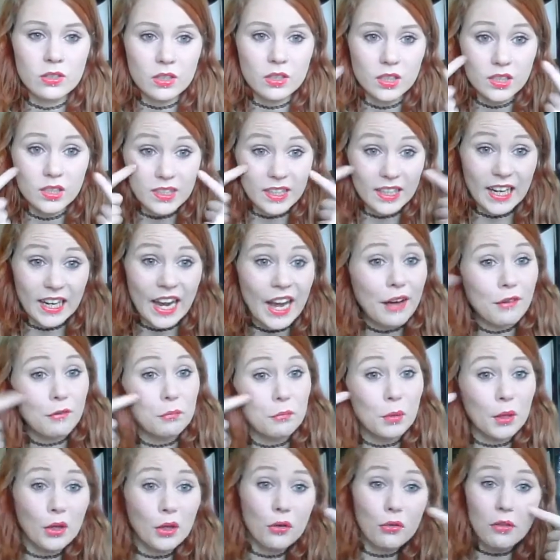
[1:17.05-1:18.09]
It looks like I have
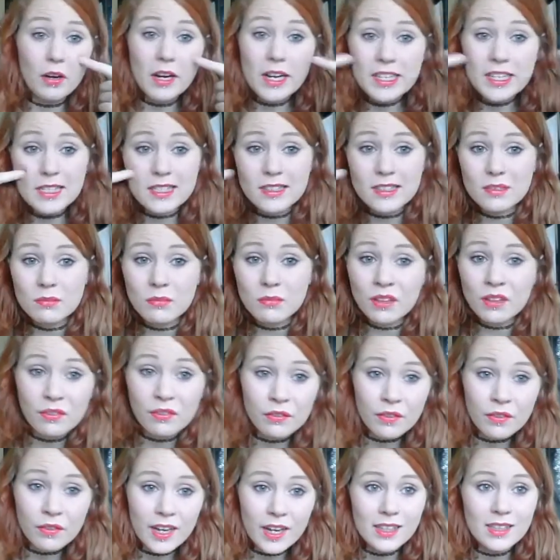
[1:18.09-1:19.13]
big craters in my
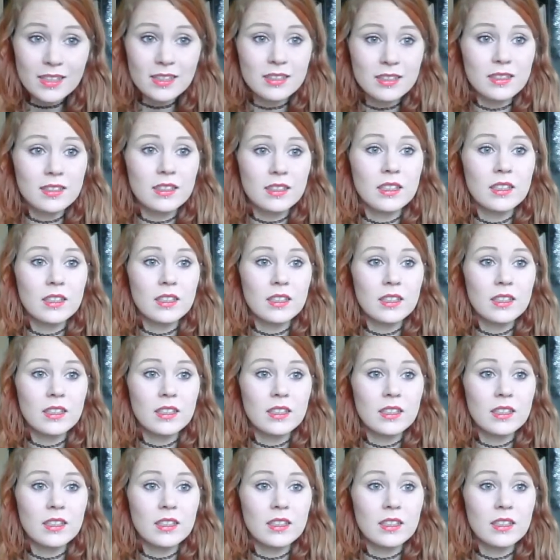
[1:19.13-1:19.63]
face,